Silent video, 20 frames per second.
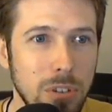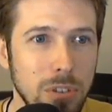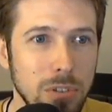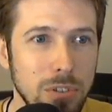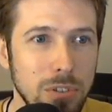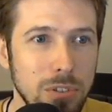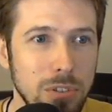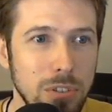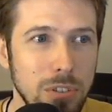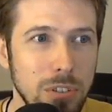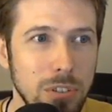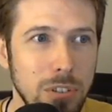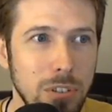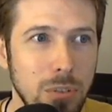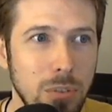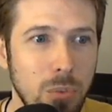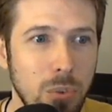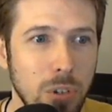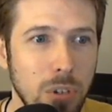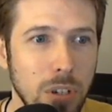and
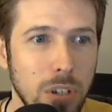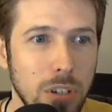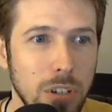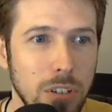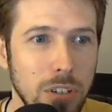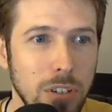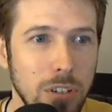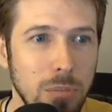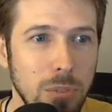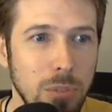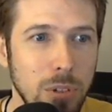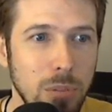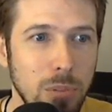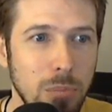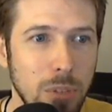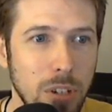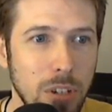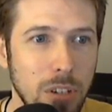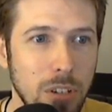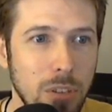see what kind of team we can
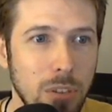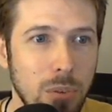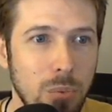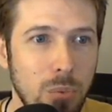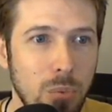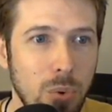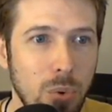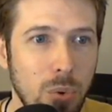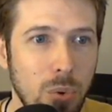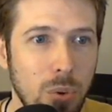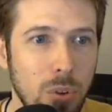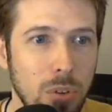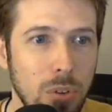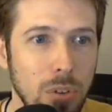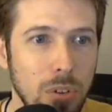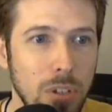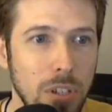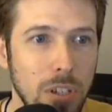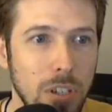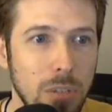make. The
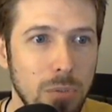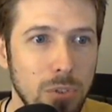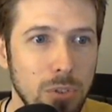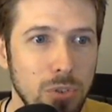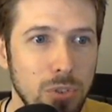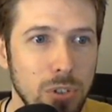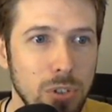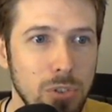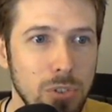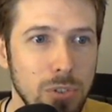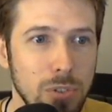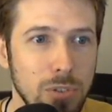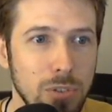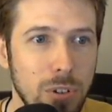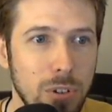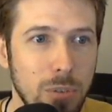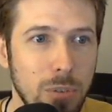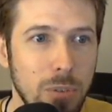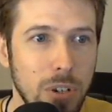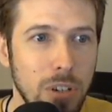role and restrictions
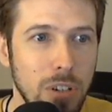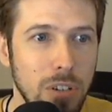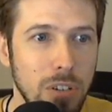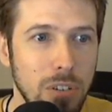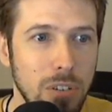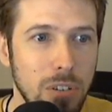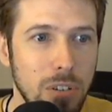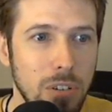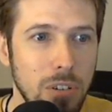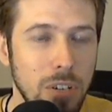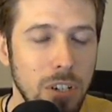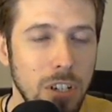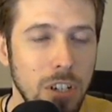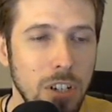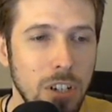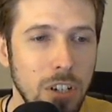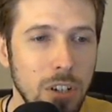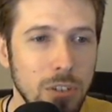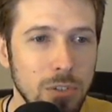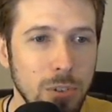are right here.
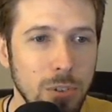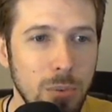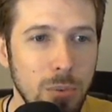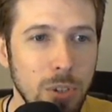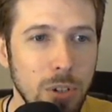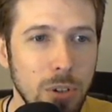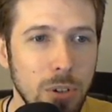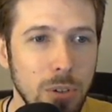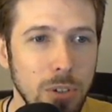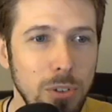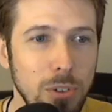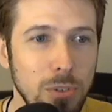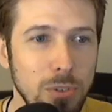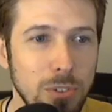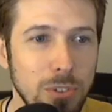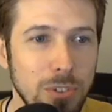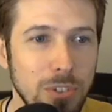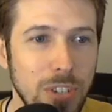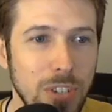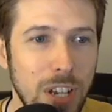So we can only use
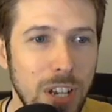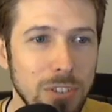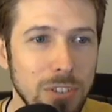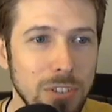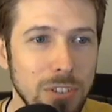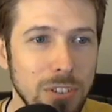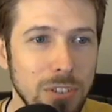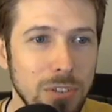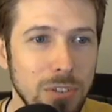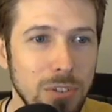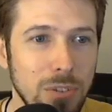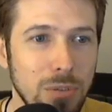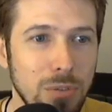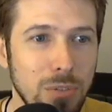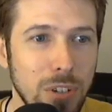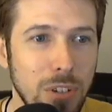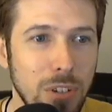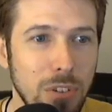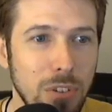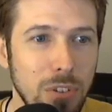assassins,
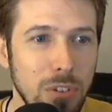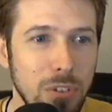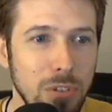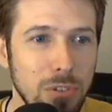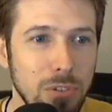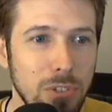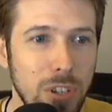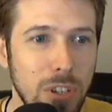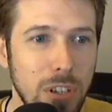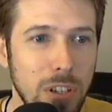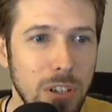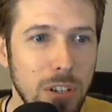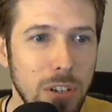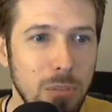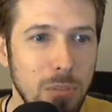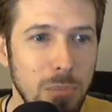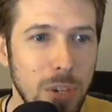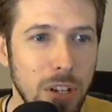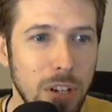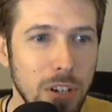defenders,
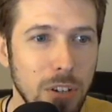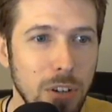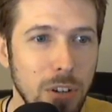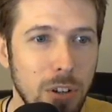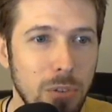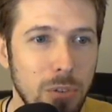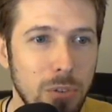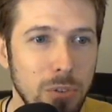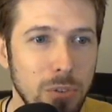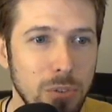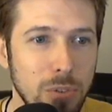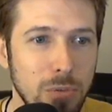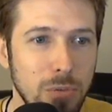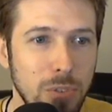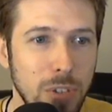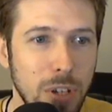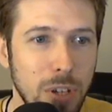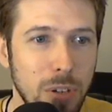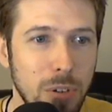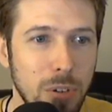and mana colors of
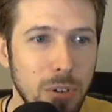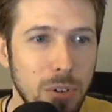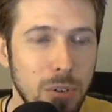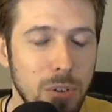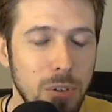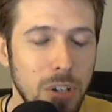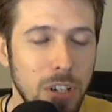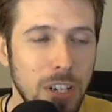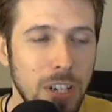yellow